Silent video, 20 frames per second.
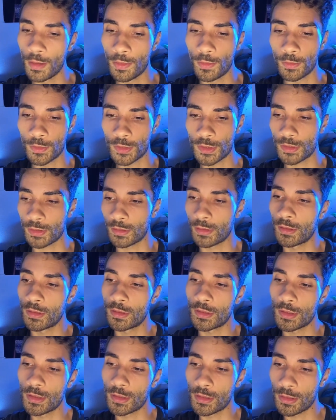There's
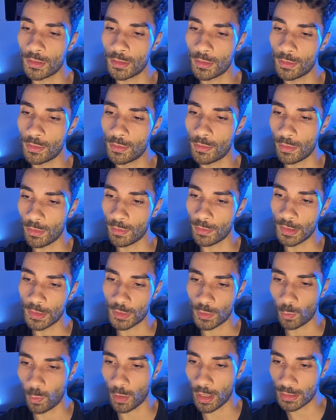
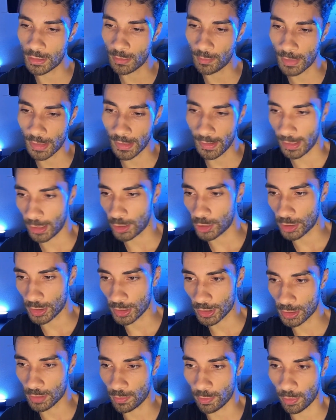these quantum
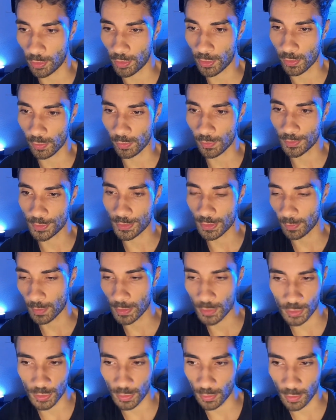connections to particles that
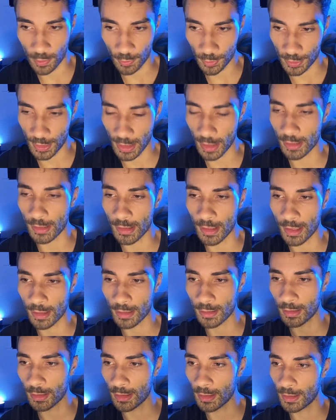we just don't understand
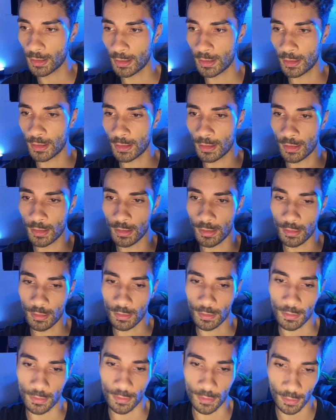yet.
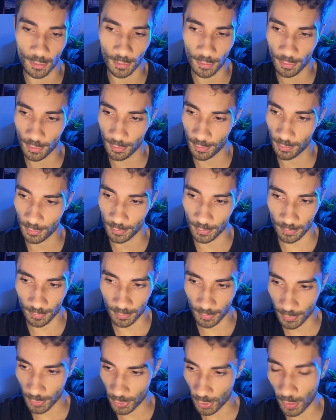
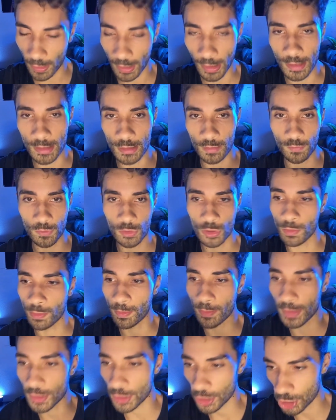There's all kinds of
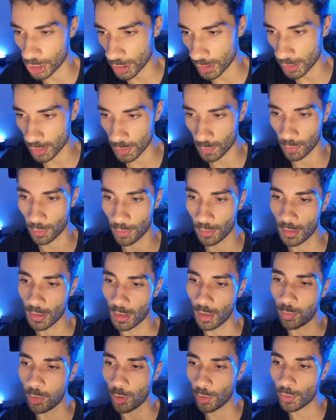superpositions where
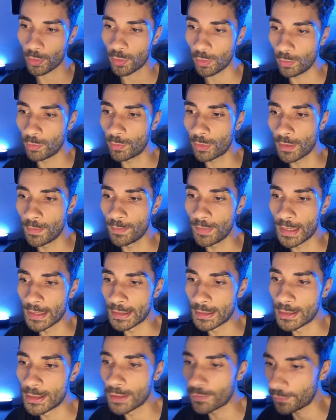a particle can be
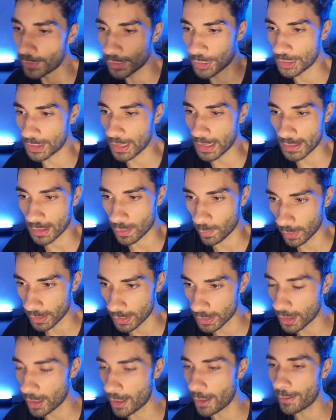in different states at
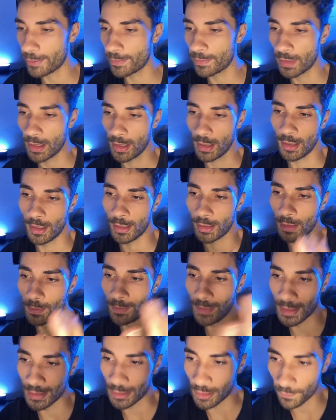one time. It can
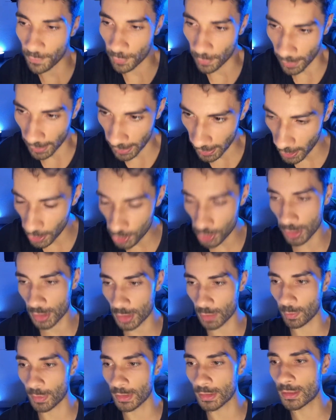be in different
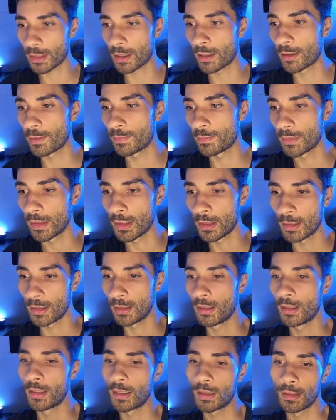locations at one time.
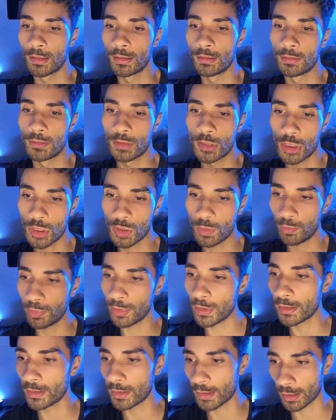It can
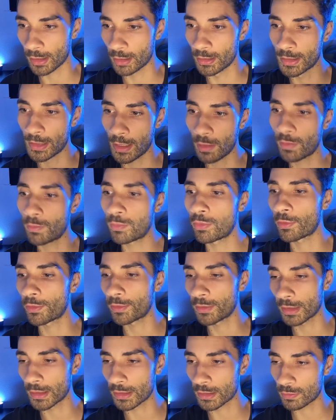split. It can
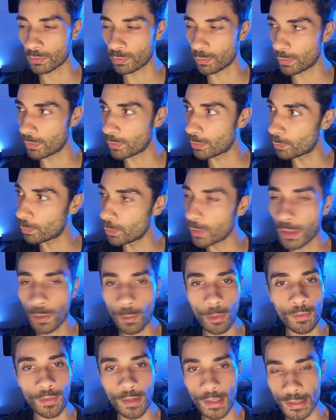teleport. It's really
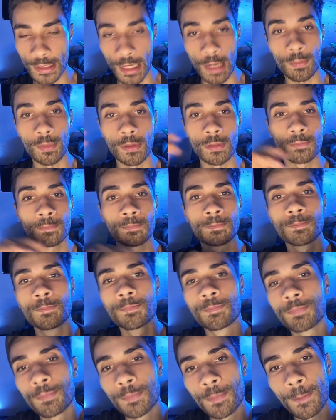weird things happen.
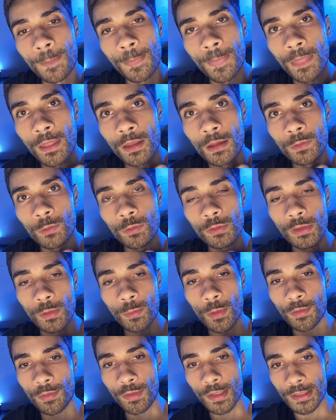Really
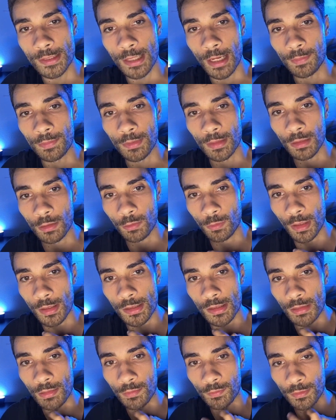weird things happen at the
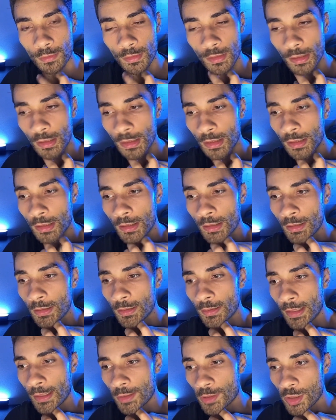quantum level
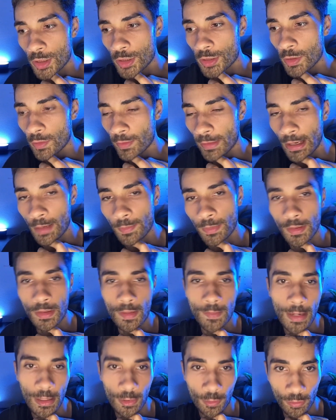that just don't happen in
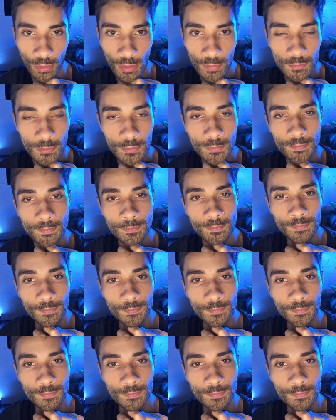the macro level.